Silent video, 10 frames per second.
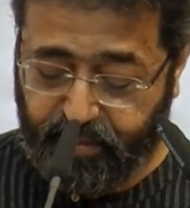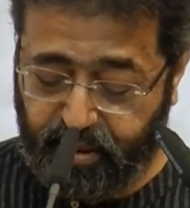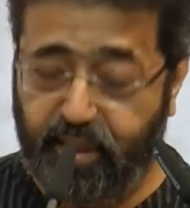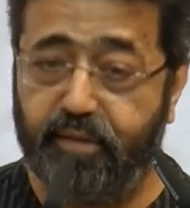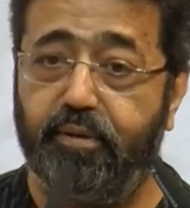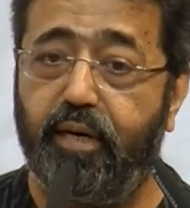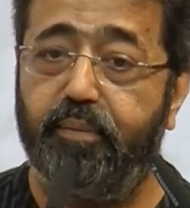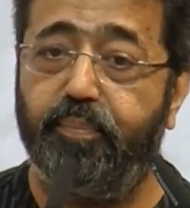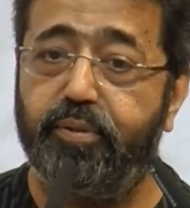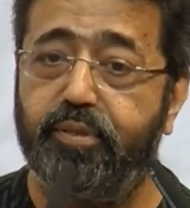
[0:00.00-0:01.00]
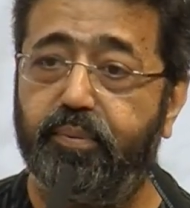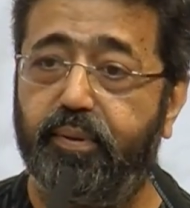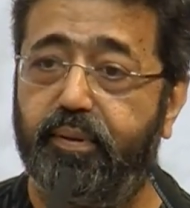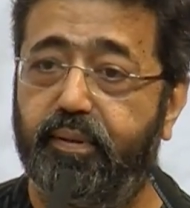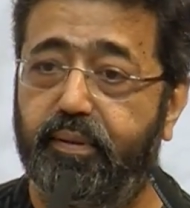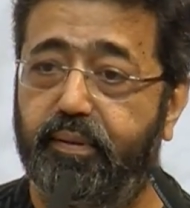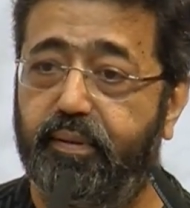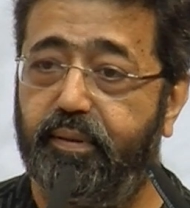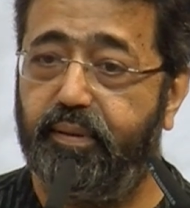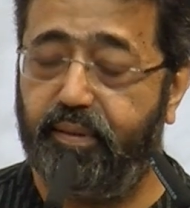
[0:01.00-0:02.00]
Is that really possible?
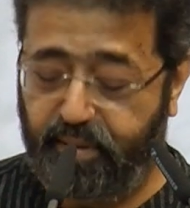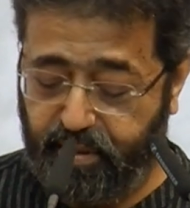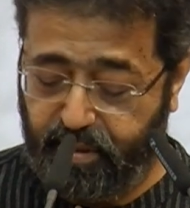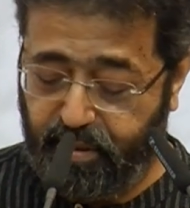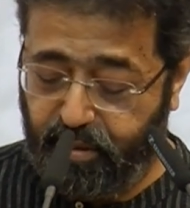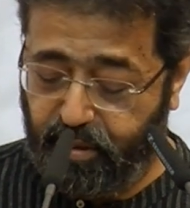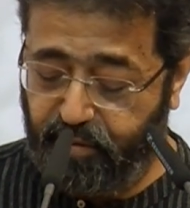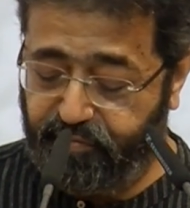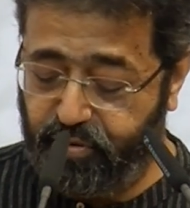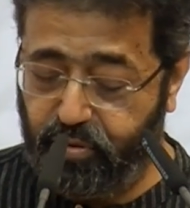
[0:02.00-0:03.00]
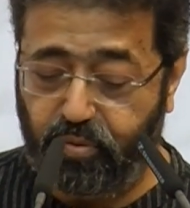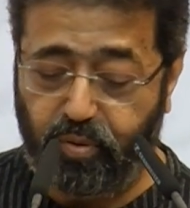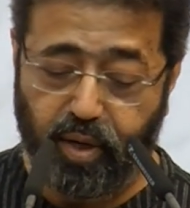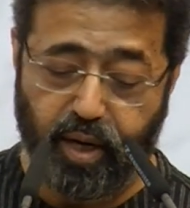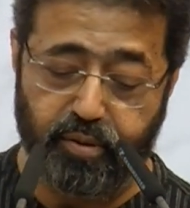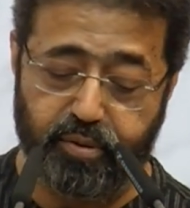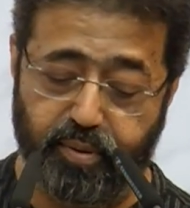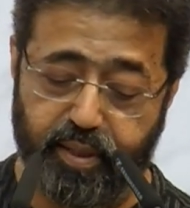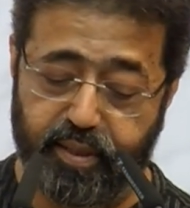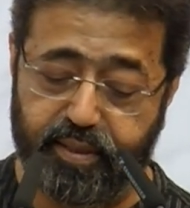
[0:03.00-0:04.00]
If so, how to
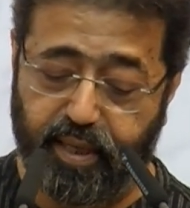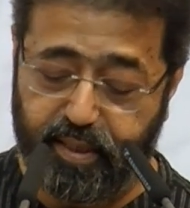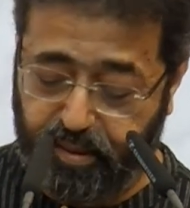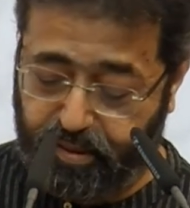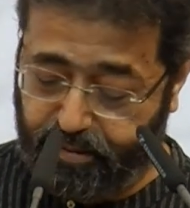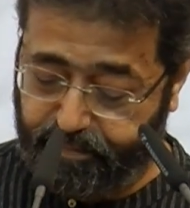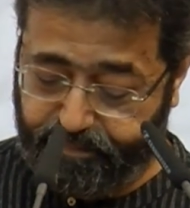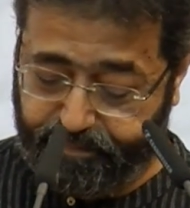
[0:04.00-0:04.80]
understand it?